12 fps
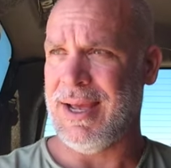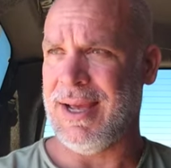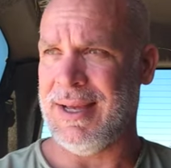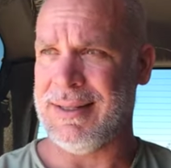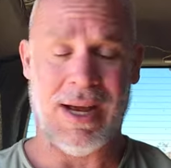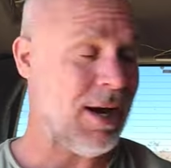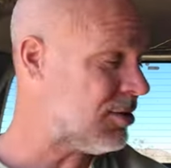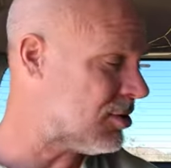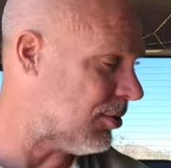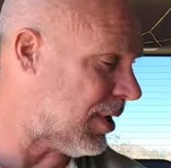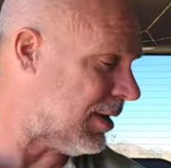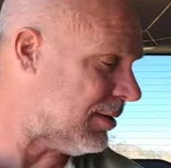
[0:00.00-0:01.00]
and I
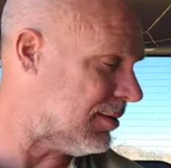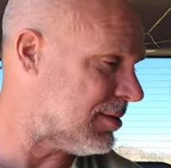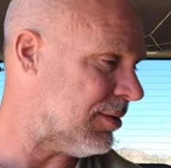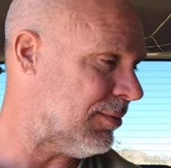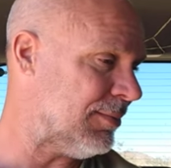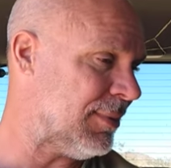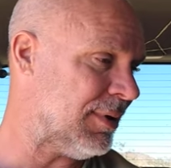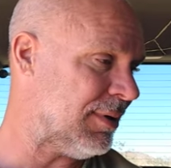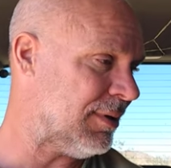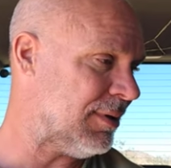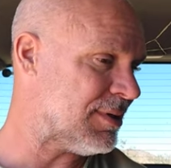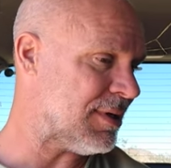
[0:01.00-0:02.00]
also got some
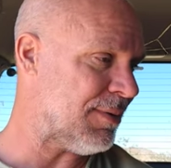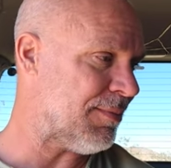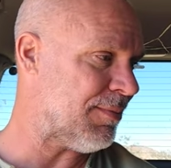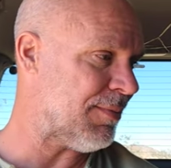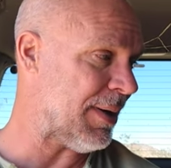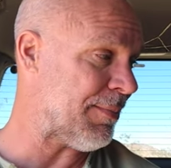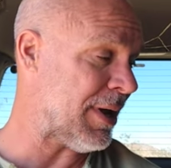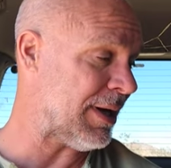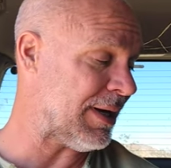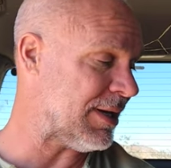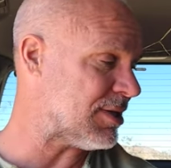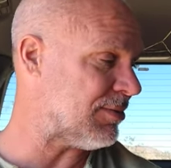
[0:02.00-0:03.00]
my
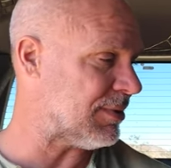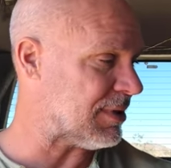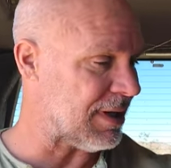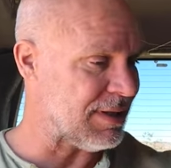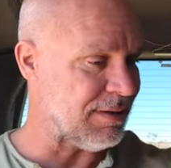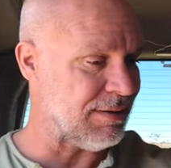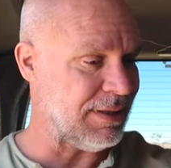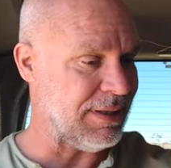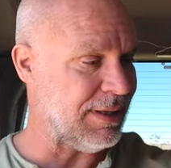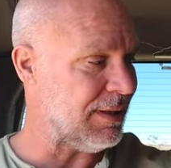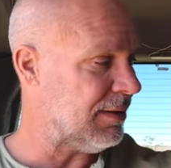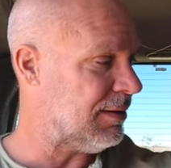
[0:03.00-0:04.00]
medication, which I dearly
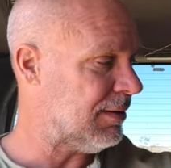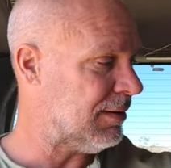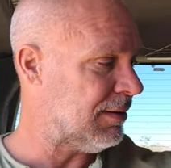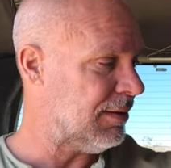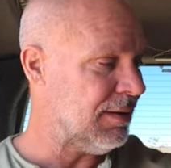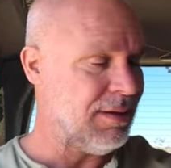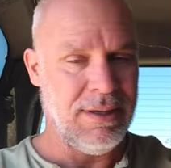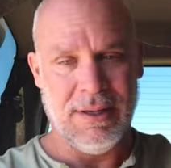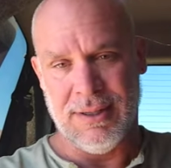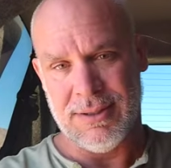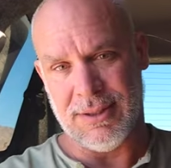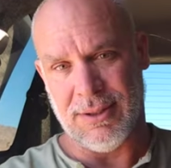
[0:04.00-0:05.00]
needed.
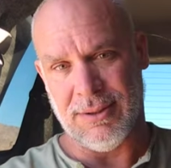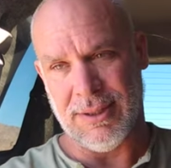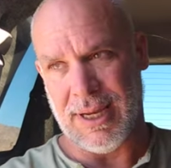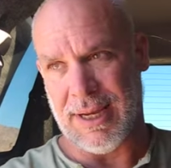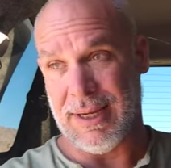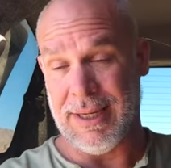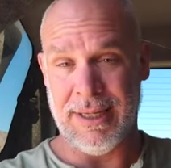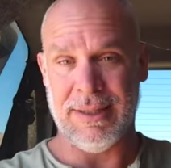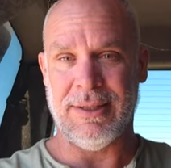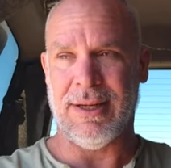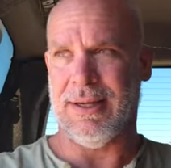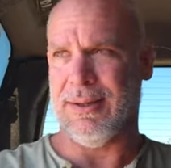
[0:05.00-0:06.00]
So yeah,
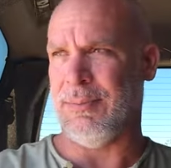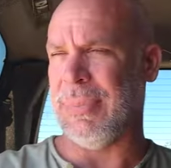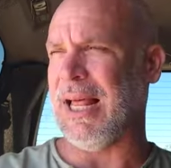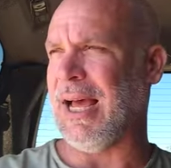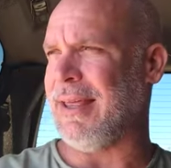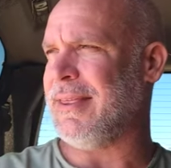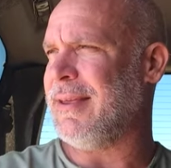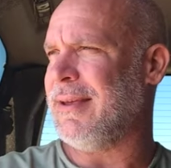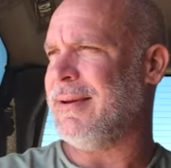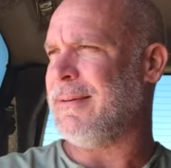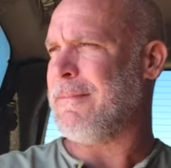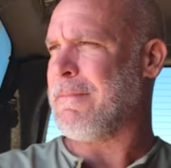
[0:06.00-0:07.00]
in Blythe,
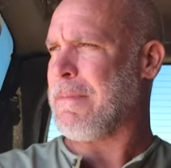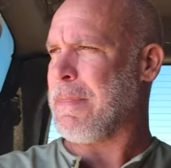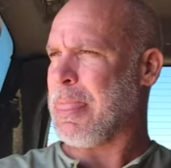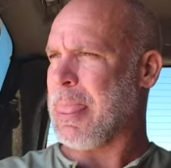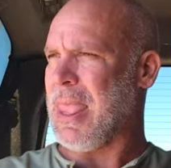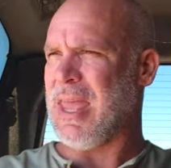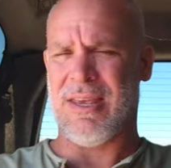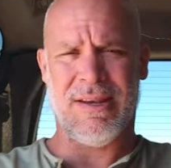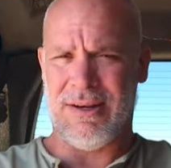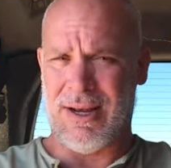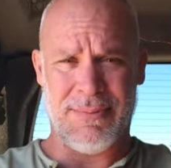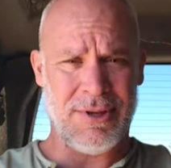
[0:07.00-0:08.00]

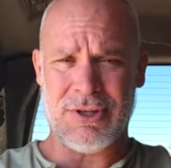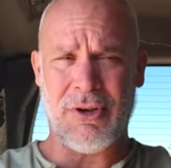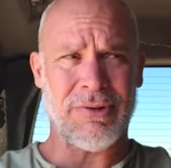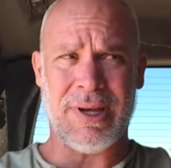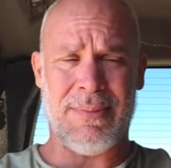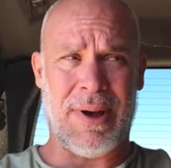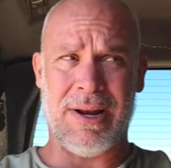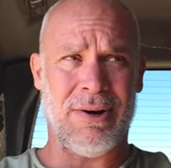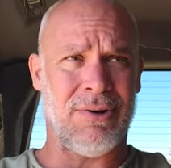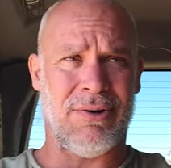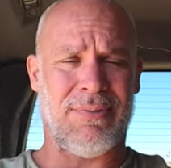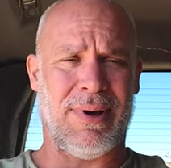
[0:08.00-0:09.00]
this whole time, I
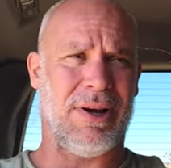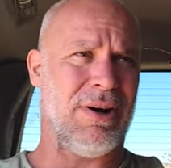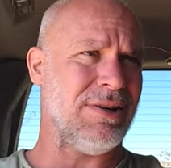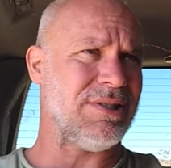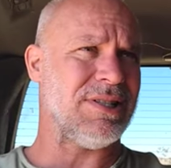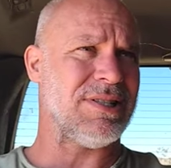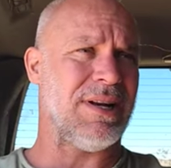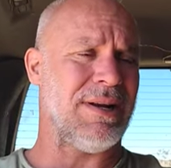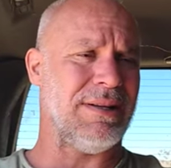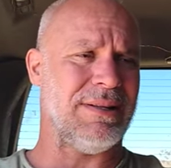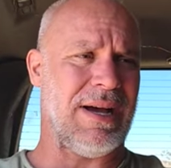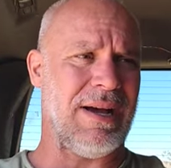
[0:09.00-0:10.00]
don't know if my car is just going
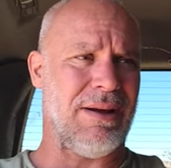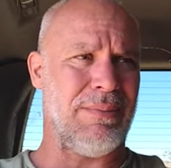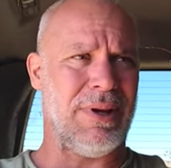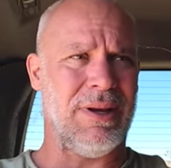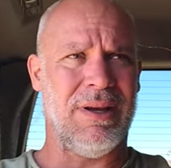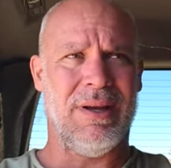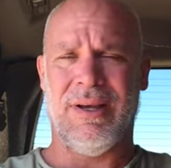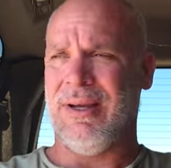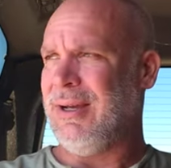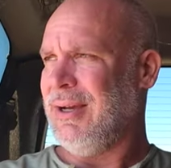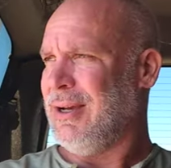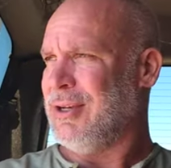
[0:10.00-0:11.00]
to die on me.
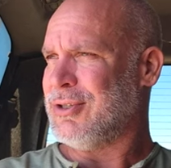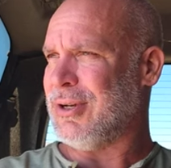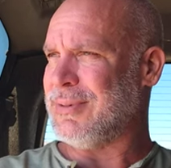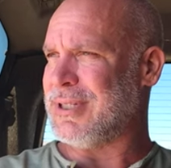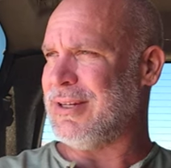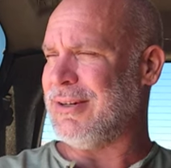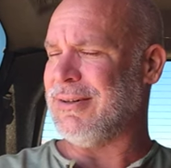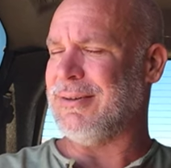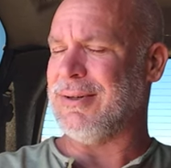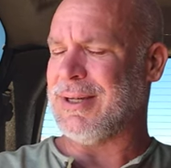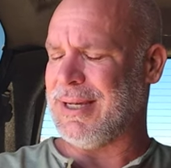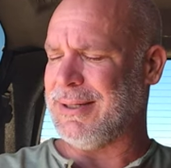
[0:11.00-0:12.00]
So I'm sitting there
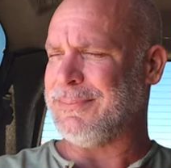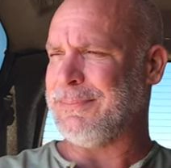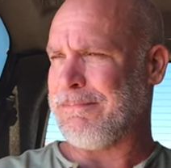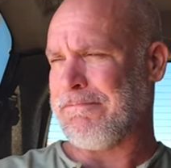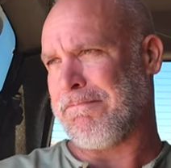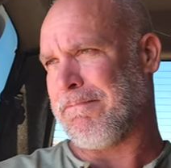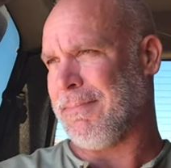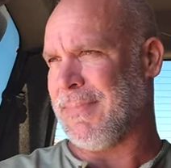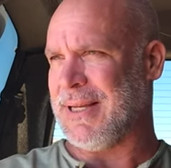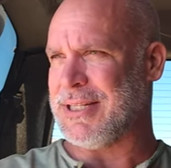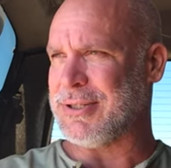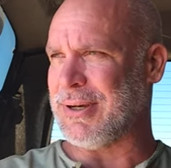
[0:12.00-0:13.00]
going, okay.
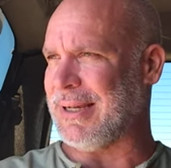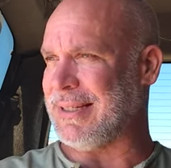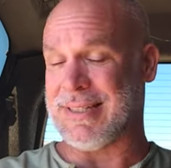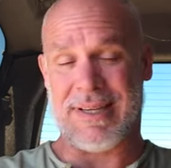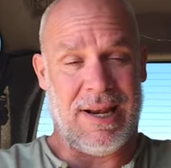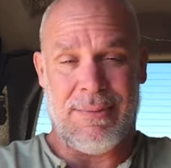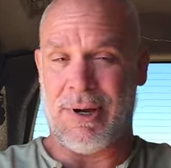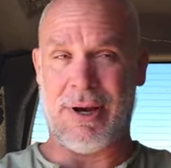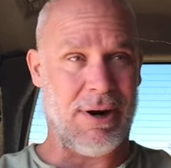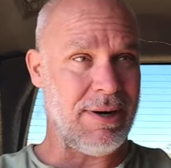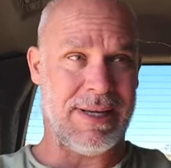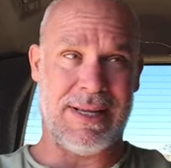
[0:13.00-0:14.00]
So I just get in my
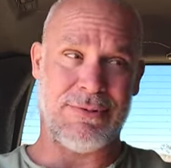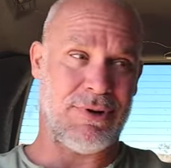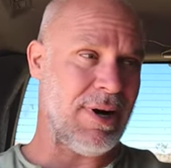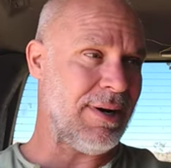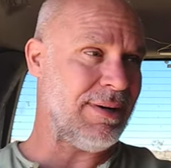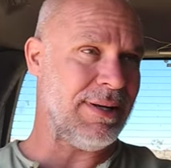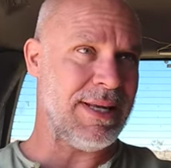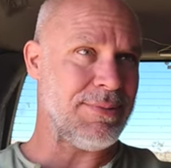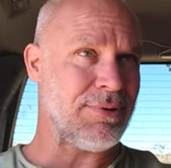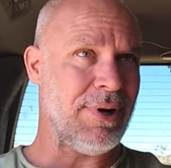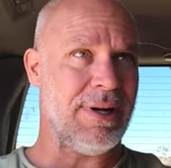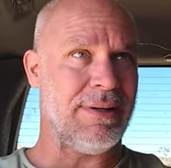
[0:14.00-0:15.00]
car and it keeps
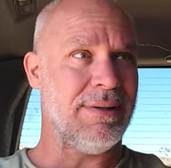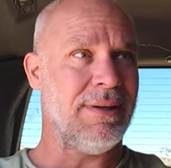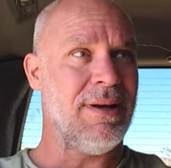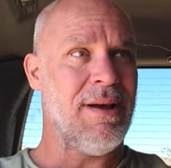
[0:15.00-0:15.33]
running.